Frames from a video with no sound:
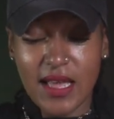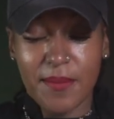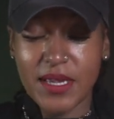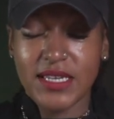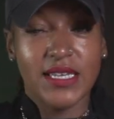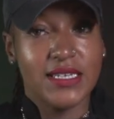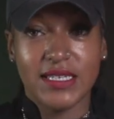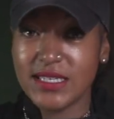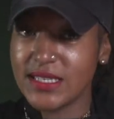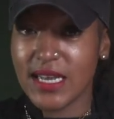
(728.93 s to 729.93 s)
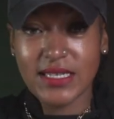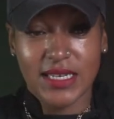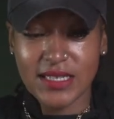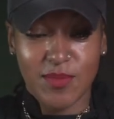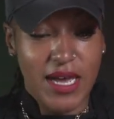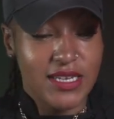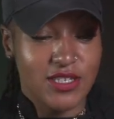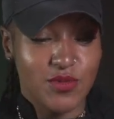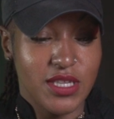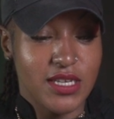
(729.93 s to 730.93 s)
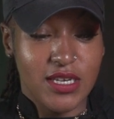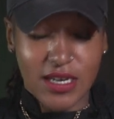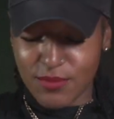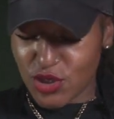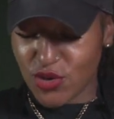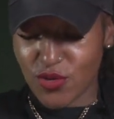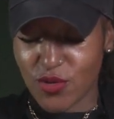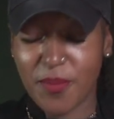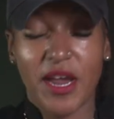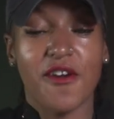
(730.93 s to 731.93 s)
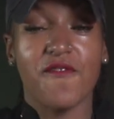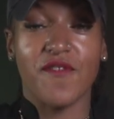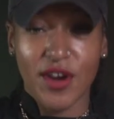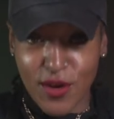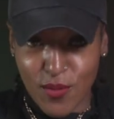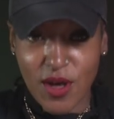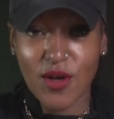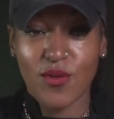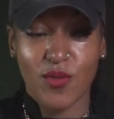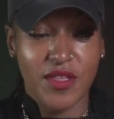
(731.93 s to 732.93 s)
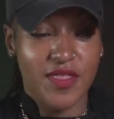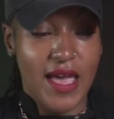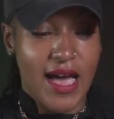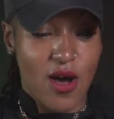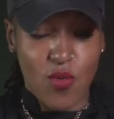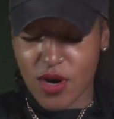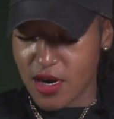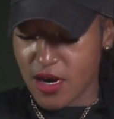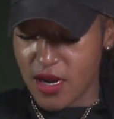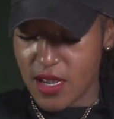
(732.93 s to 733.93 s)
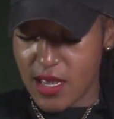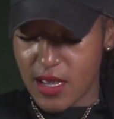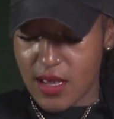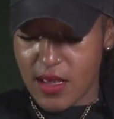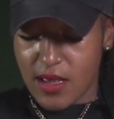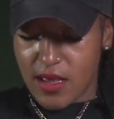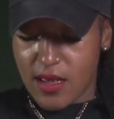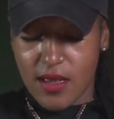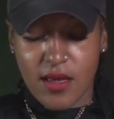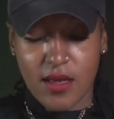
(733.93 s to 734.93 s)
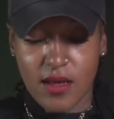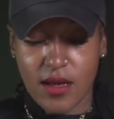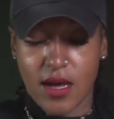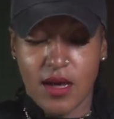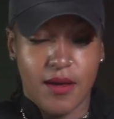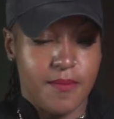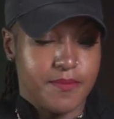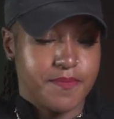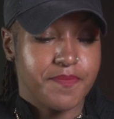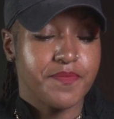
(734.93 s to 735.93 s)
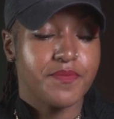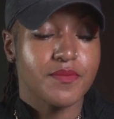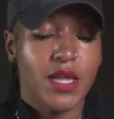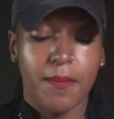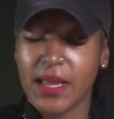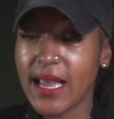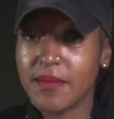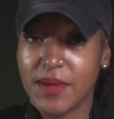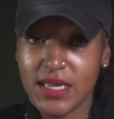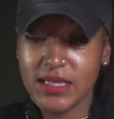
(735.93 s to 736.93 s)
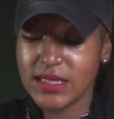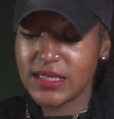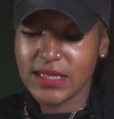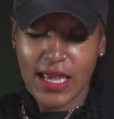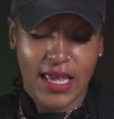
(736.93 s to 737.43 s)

I mean, it does not taste bad. It's really good. I'm sure it will pair very well with our black beans.